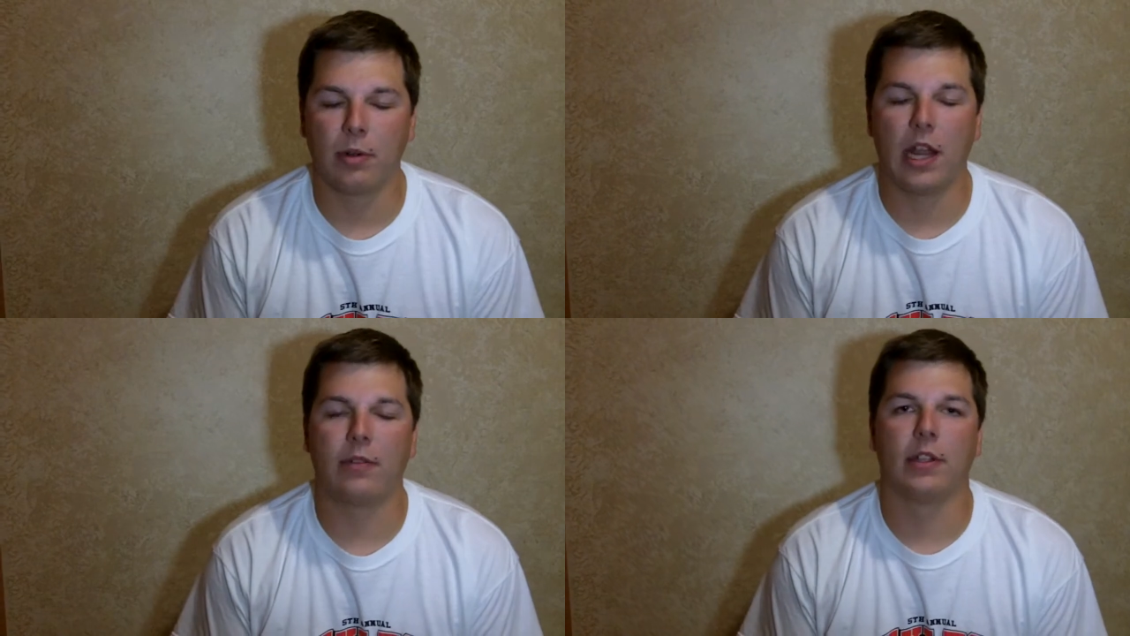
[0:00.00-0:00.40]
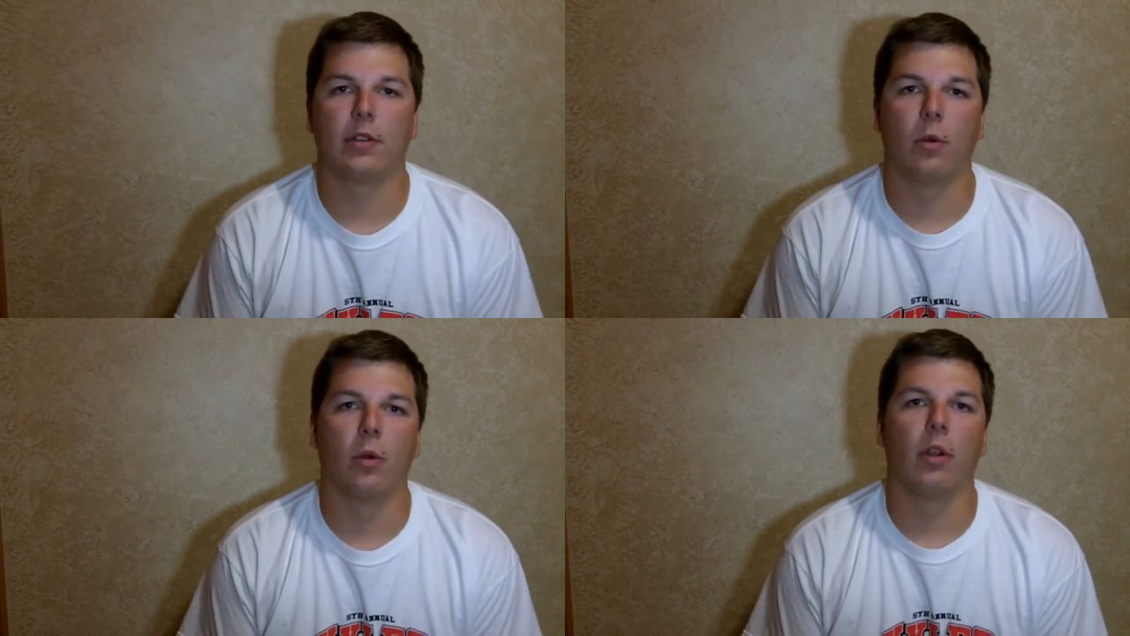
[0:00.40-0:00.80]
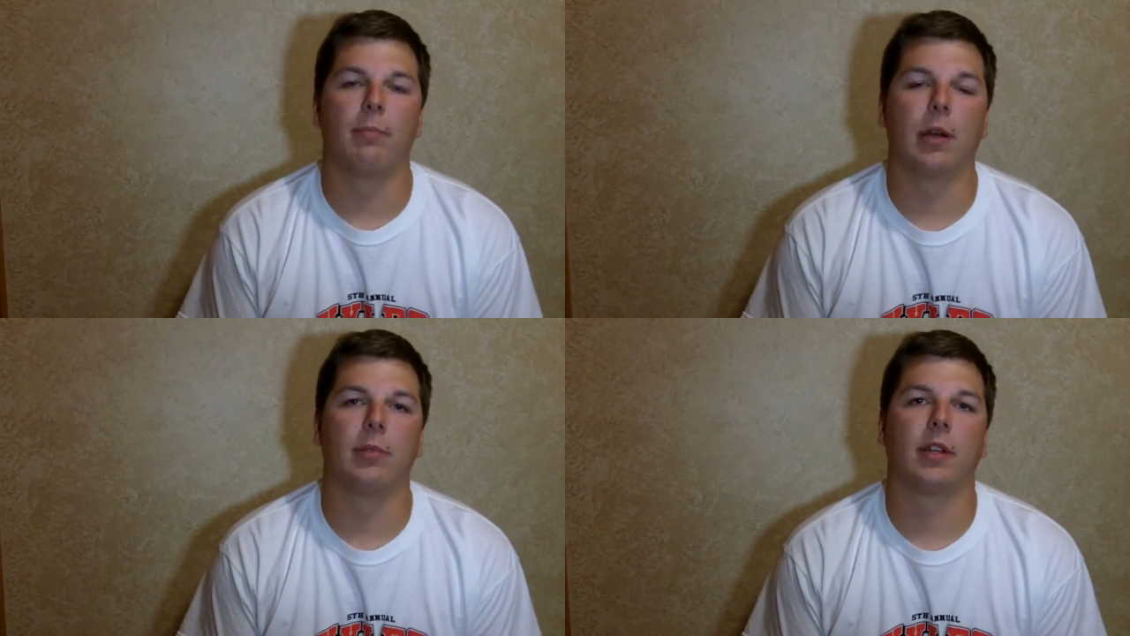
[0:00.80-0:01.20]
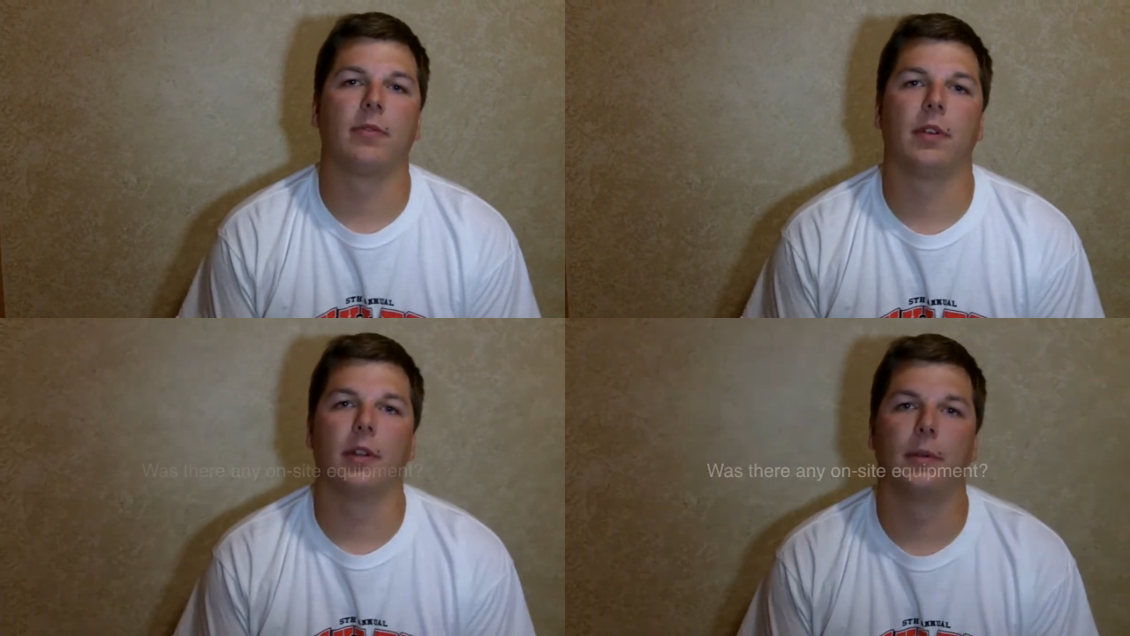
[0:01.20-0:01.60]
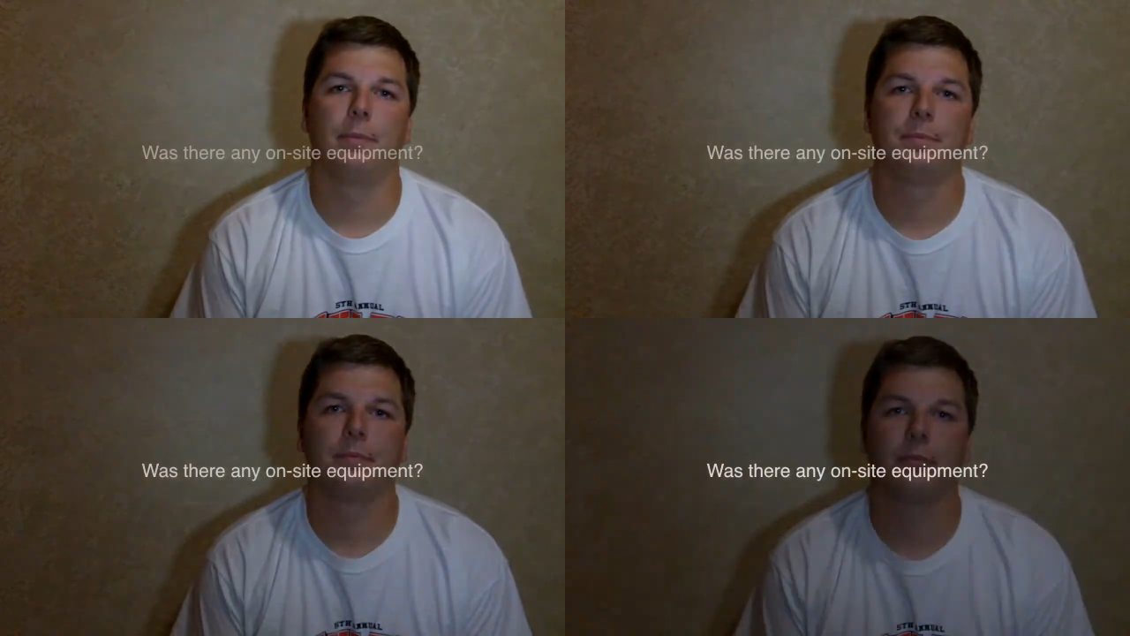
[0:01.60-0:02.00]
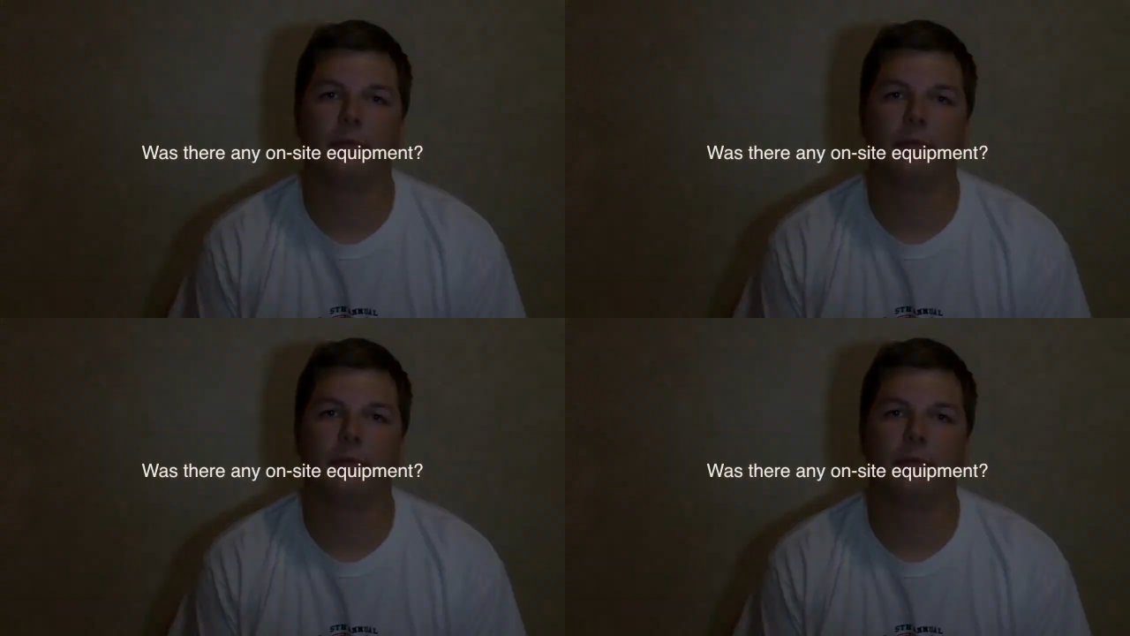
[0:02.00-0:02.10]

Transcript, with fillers: private or public firm